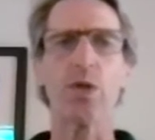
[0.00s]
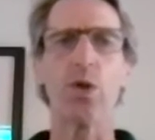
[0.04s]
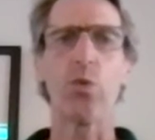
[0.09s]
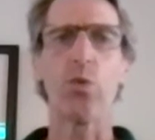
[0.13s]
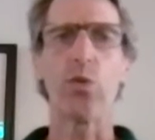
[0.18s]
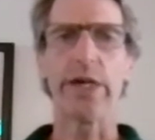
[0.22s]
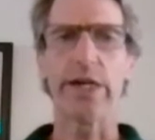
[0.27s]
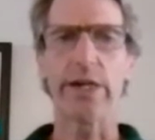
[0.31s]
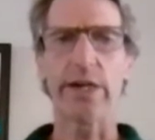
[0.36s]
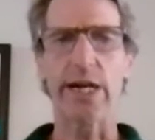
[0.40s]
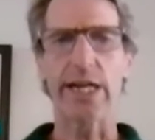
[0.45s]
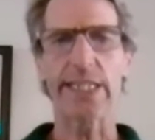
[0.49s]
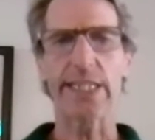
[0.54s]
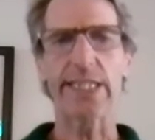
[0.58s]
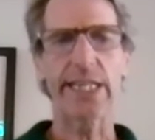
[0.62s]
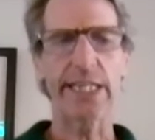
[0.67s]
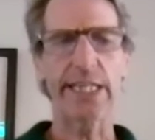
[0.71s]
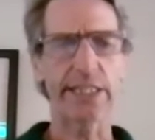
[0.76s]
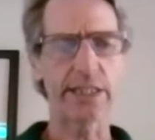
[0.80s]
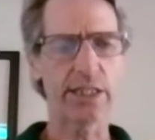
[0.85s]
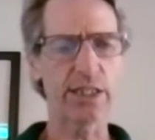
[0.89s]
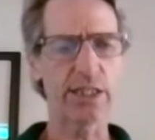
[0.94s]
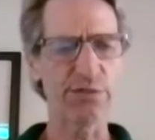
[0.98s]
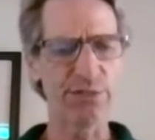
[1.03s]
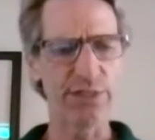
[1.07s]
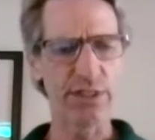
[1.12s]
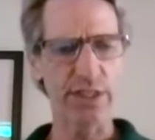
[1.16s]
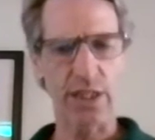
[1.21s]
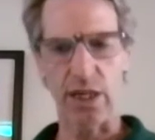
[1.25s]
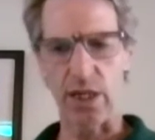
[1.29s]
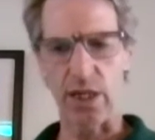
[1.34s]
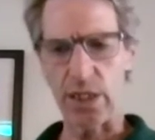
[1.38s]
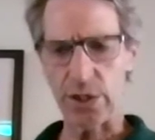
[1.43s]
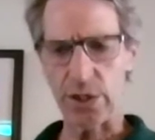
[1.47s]
Where I had
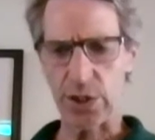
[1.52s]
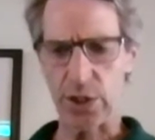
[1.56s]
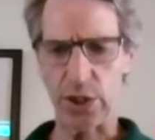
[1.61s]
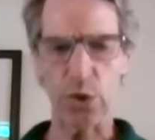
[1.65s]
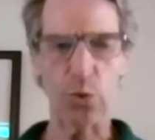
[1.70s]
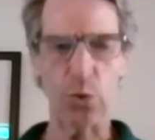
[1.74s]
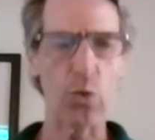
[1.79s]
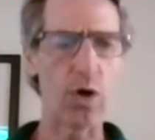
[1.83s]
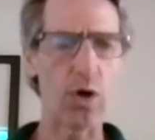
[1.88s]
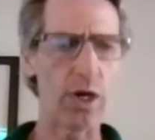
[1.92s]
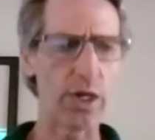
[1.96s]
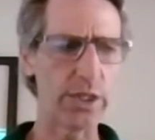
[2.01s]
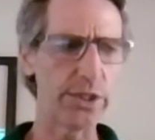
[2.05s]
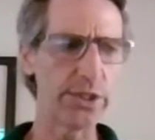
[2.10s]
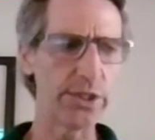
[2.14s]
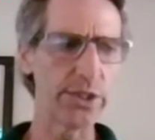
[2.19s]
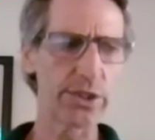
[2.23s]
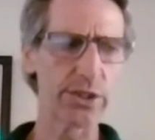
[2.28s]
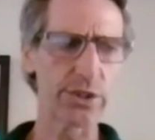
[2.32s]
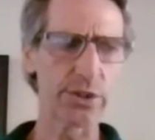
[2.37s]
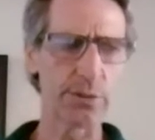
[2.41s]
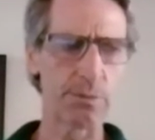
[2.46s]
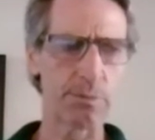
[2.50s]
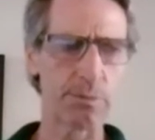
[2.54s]
difficulty was